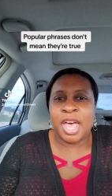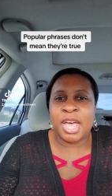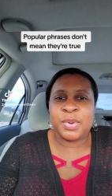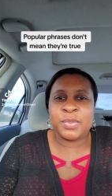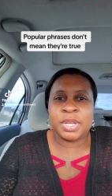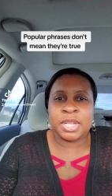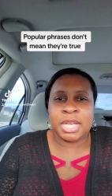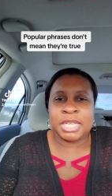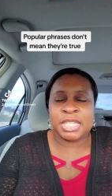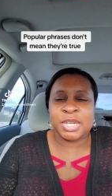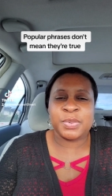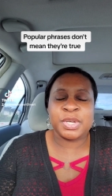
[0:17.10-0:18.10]
I
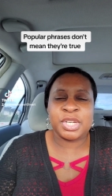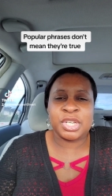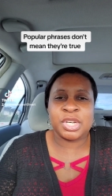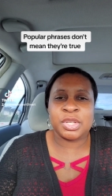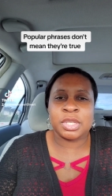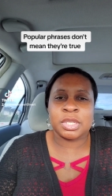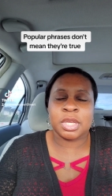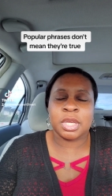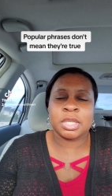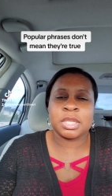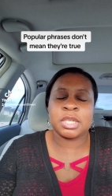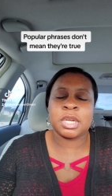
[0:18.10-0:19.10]
realized, and I want to share this
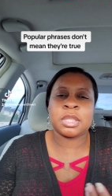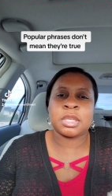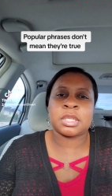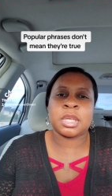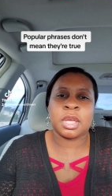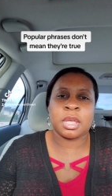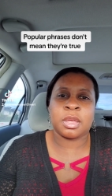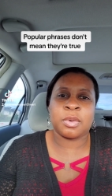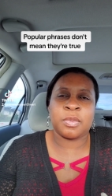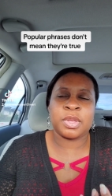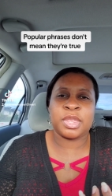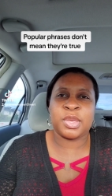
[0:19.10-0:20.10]
guys, share this uh,
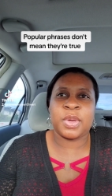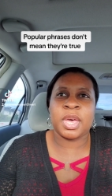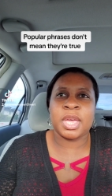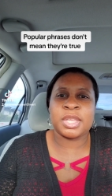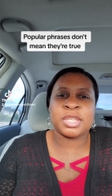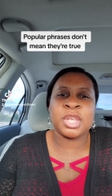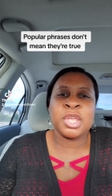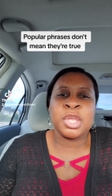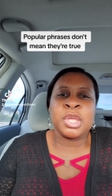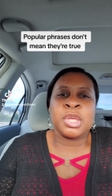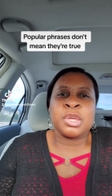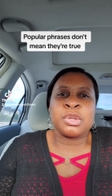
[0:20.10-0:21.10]
with you guys.
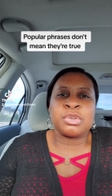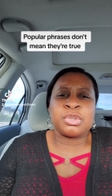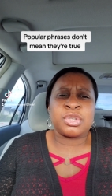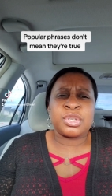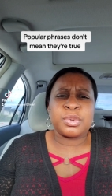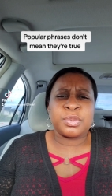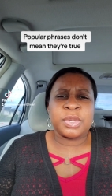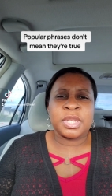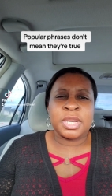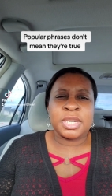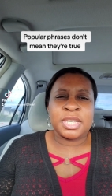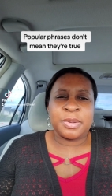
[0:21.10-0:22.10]
Do you
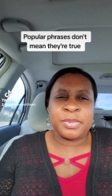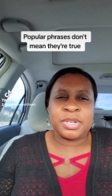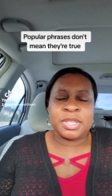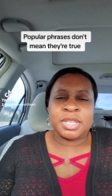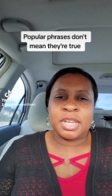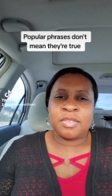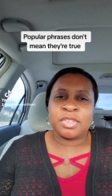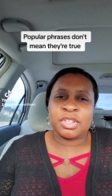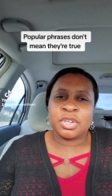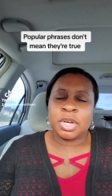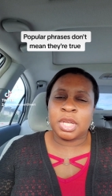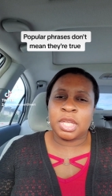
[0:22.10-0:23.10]
realize how much the devil
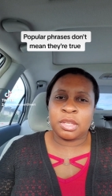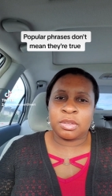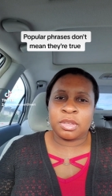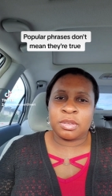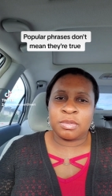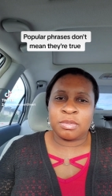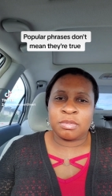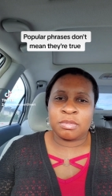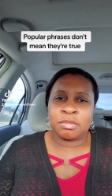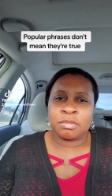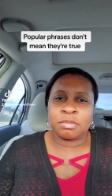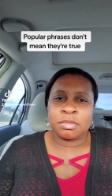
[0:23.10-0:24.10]
is trying to kill you?
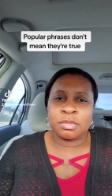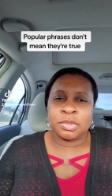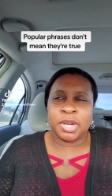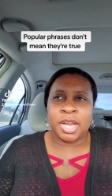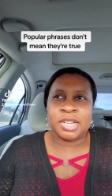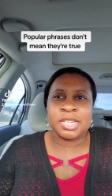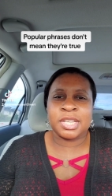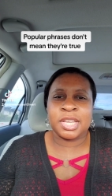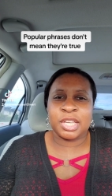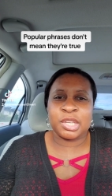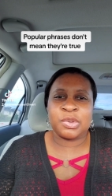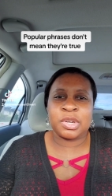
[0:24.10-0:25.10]
Or actually
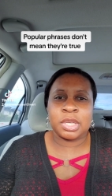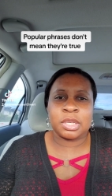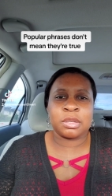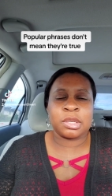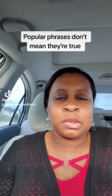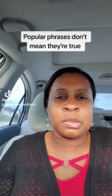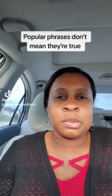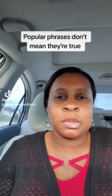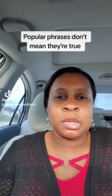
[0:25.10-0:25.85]
get you to kill you?